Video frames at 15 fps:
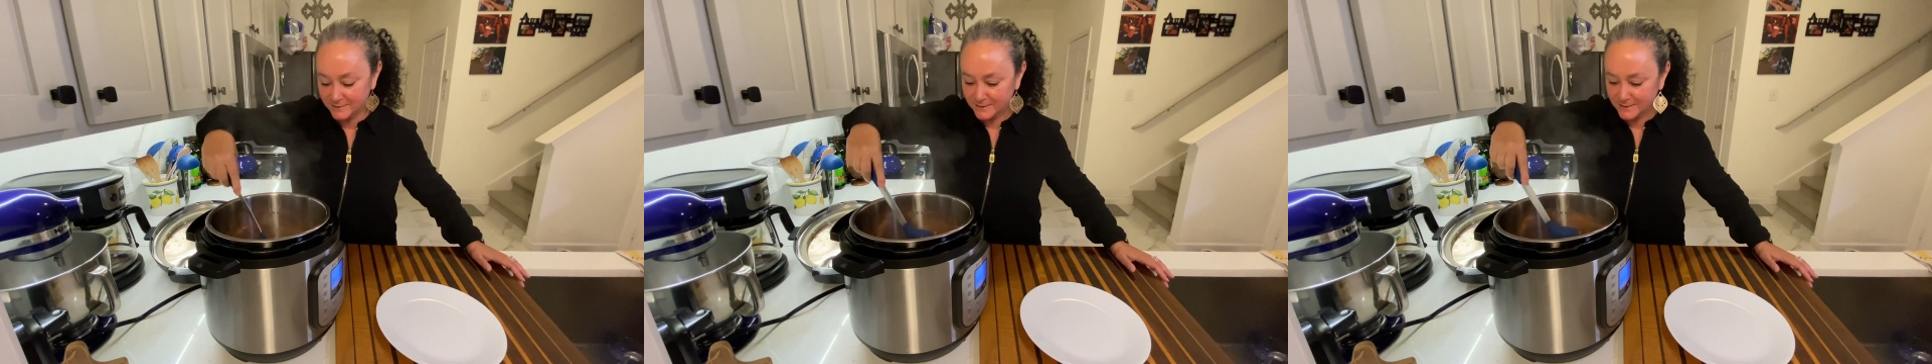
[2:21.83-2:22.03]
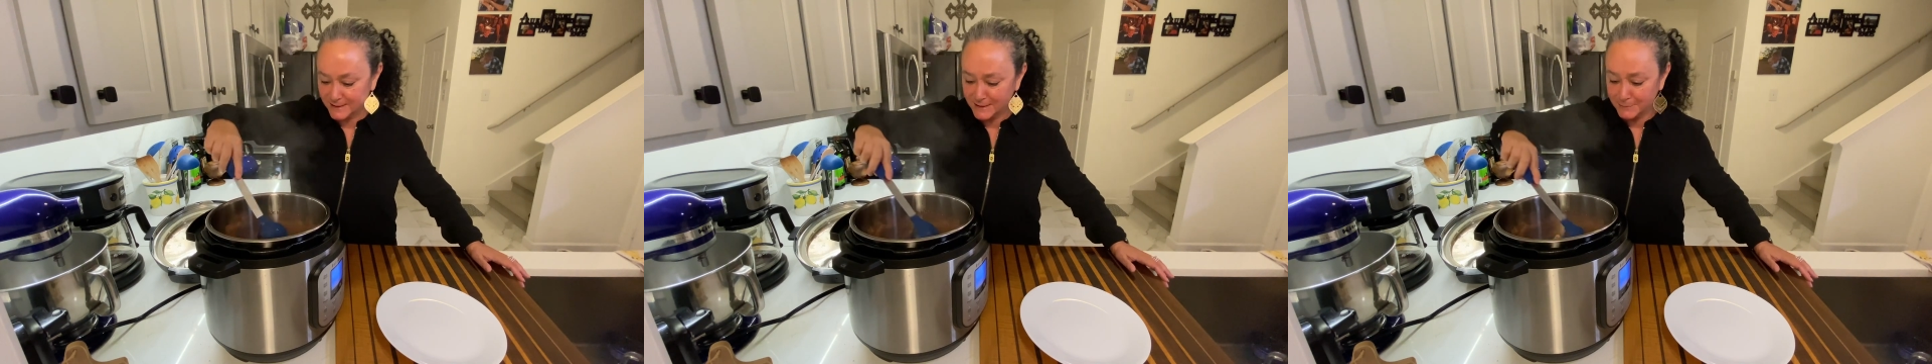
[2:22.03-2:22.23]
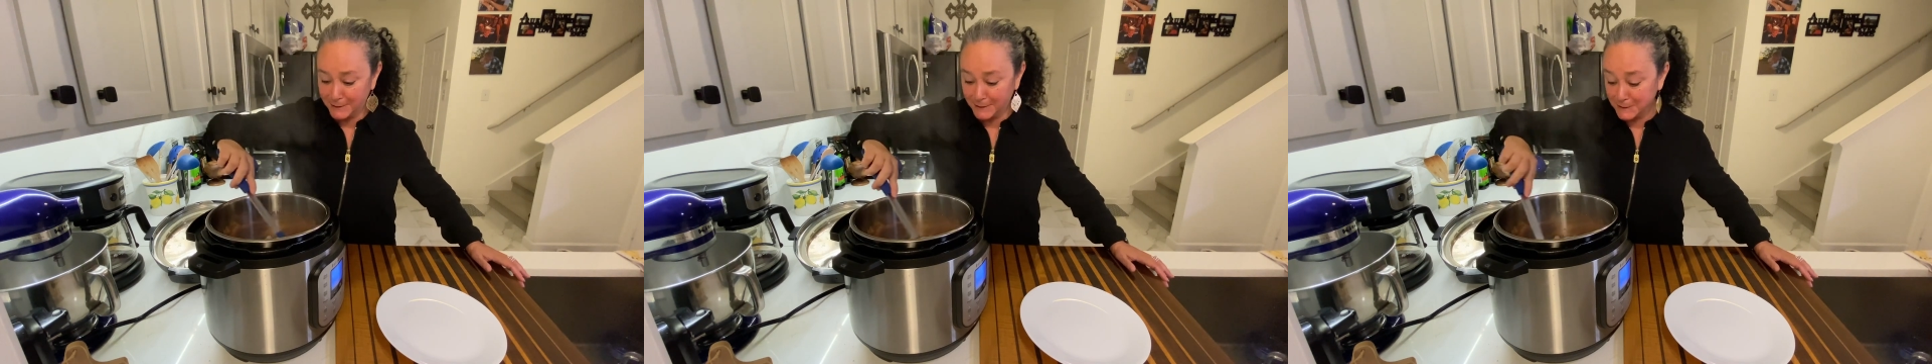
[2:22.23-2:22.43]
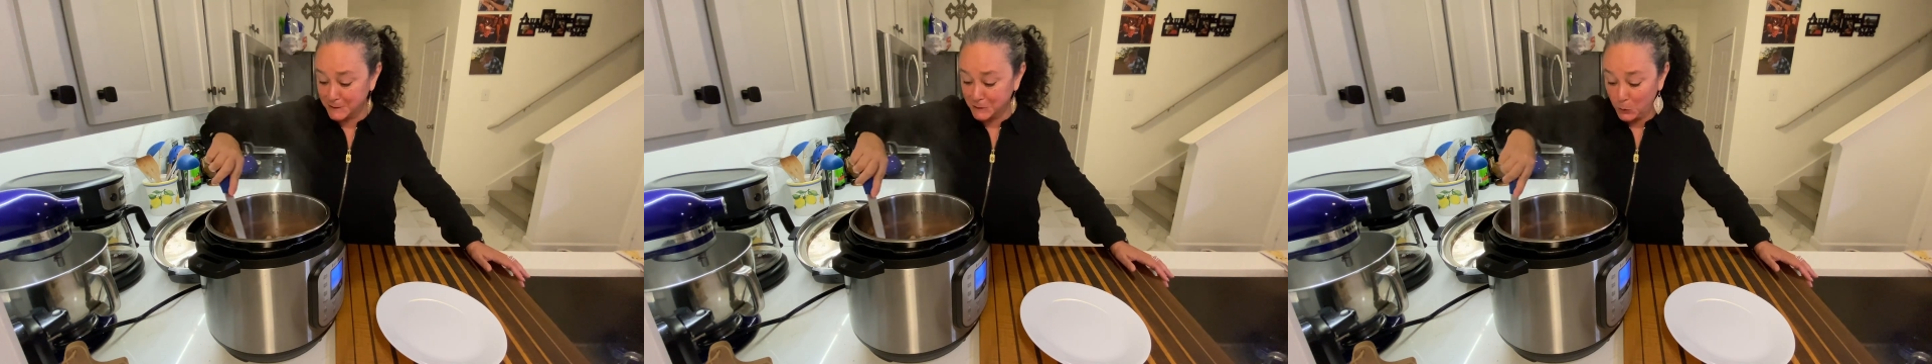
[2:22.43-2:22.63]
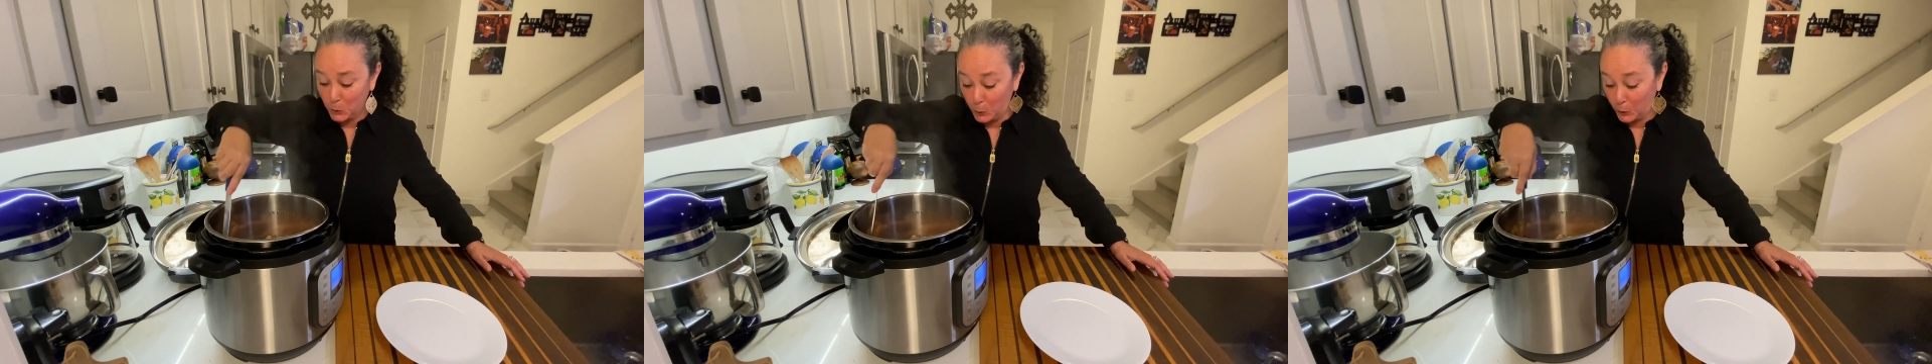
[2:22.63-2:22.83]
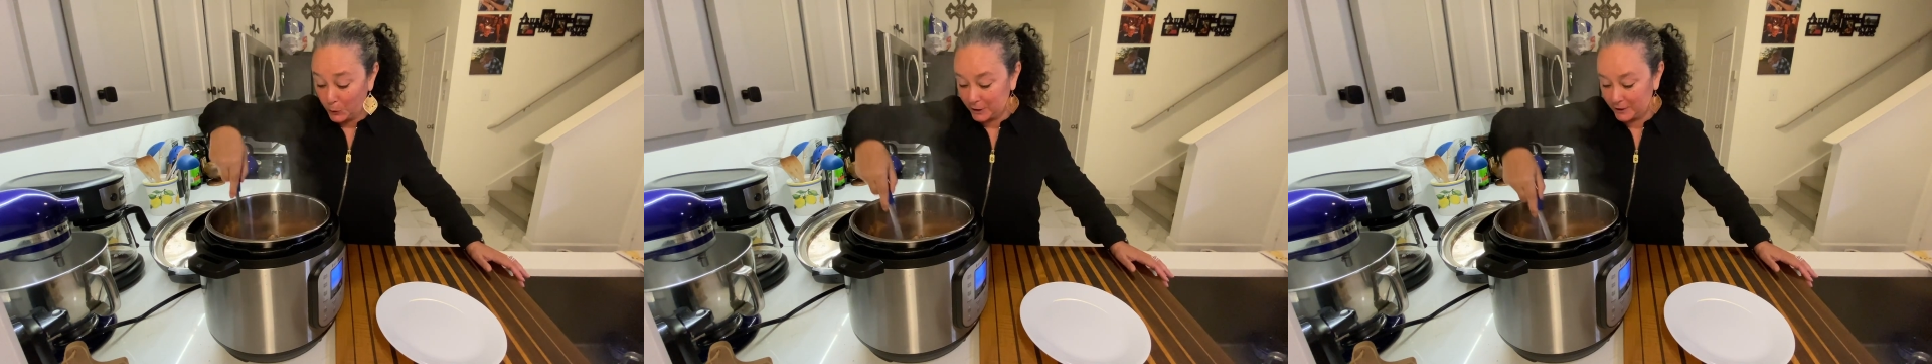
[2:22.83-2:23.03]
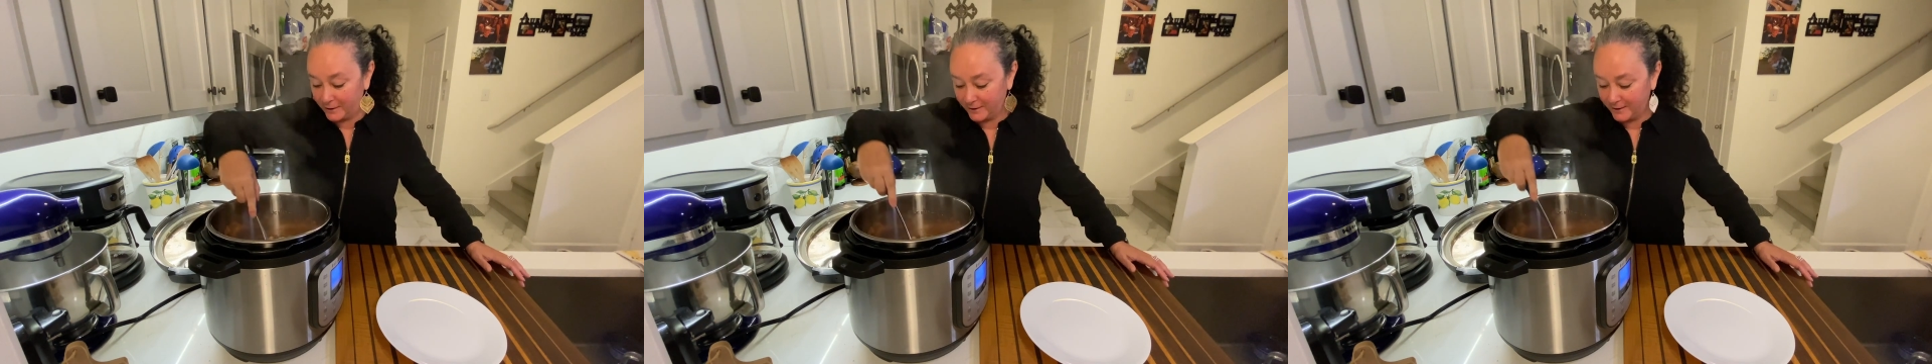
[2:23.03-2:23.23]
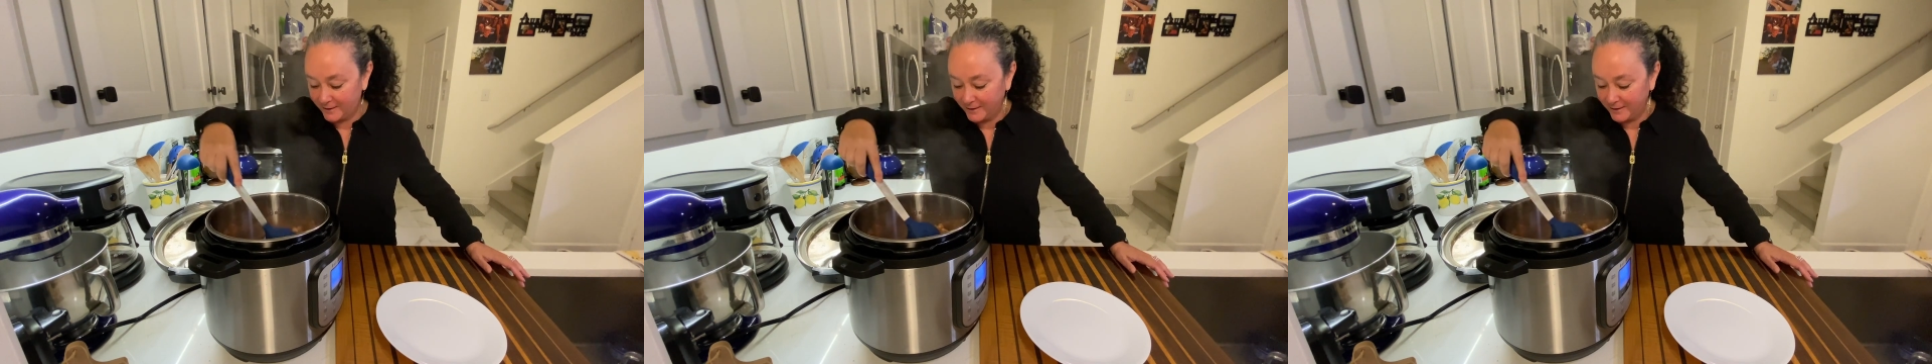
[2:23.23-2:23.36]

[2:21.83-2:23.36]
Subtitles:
It smells so good.